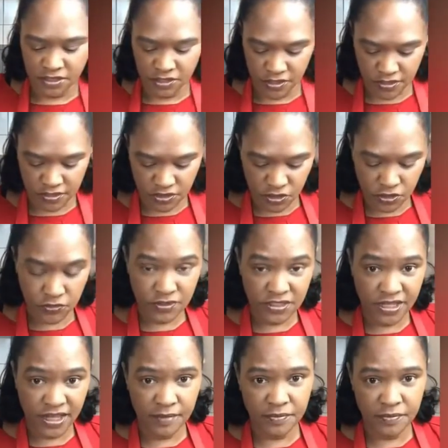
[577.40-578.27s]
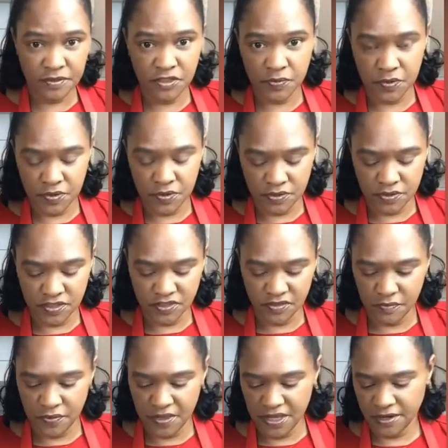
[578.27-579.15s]
you 2 tablespoons
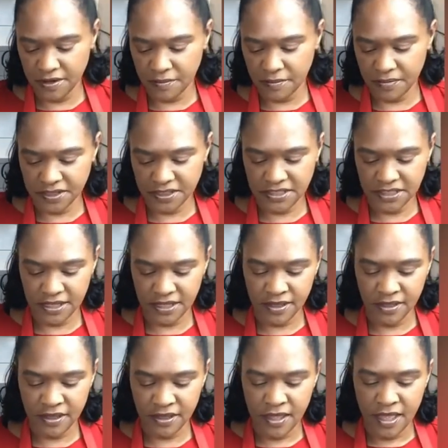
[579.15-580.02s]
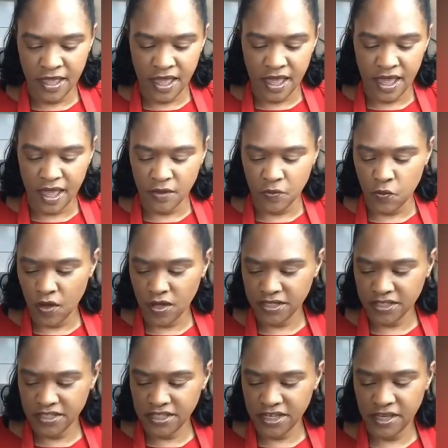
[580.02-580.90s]
of peanut butter and
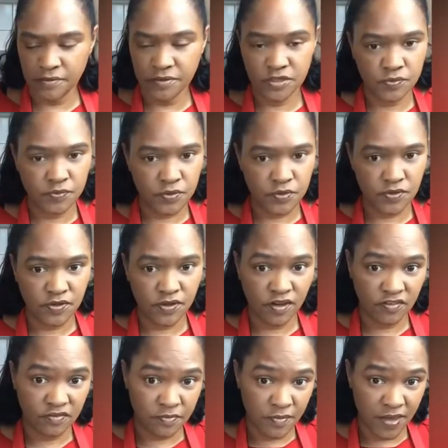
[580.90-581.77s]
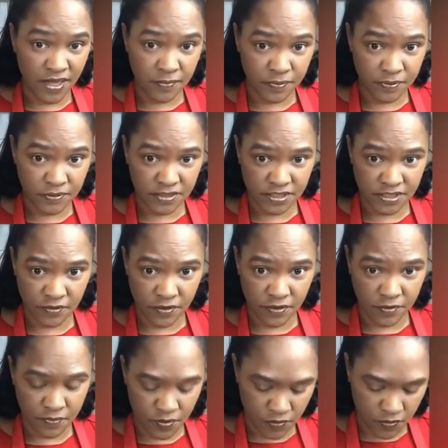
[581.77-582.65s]
1 tablespoon of maple
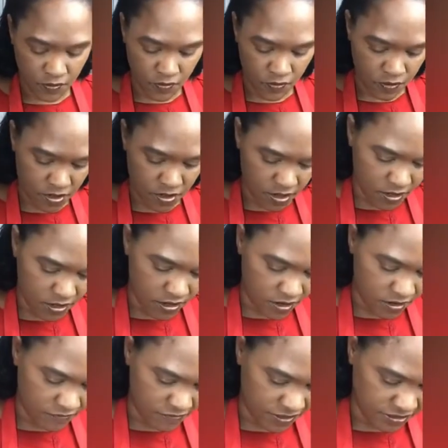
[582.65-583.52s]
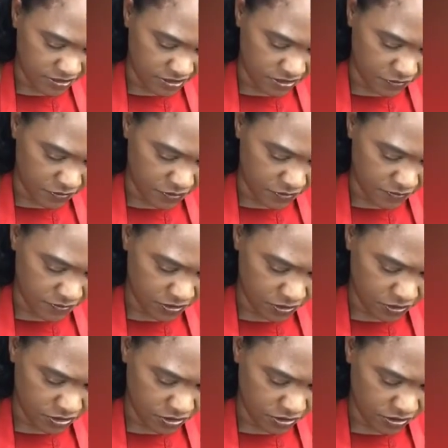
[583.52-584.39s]
syrup or agave syrup. So
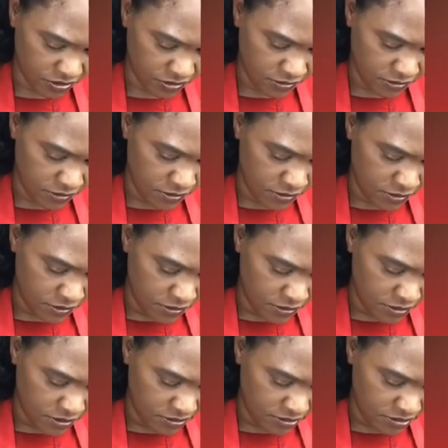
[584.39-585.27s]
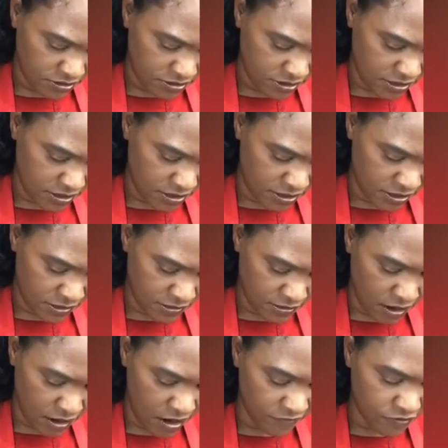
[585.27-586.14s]
you just,
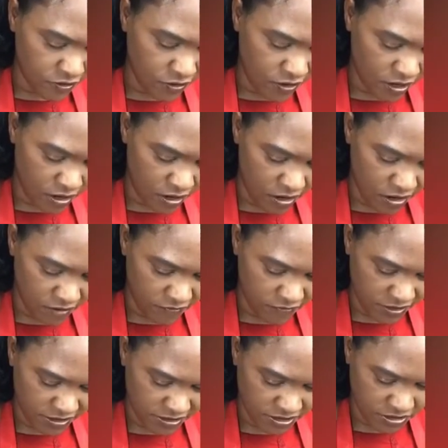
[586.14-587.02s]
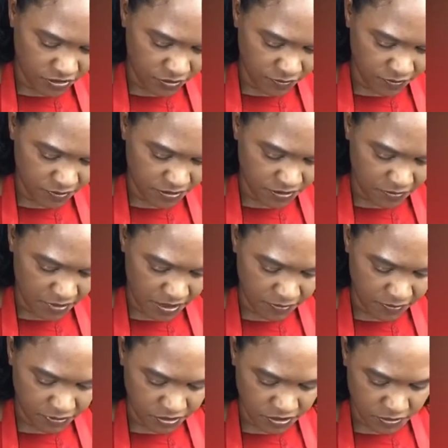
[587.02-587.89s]
I've got agave syrup because the
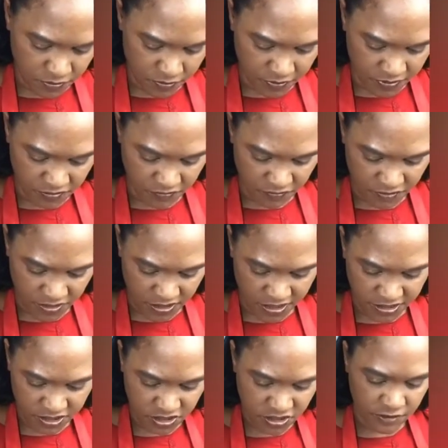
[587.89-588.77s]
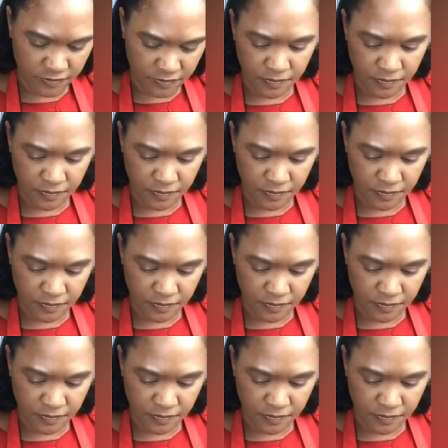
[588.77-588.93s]
maple syrup is finished.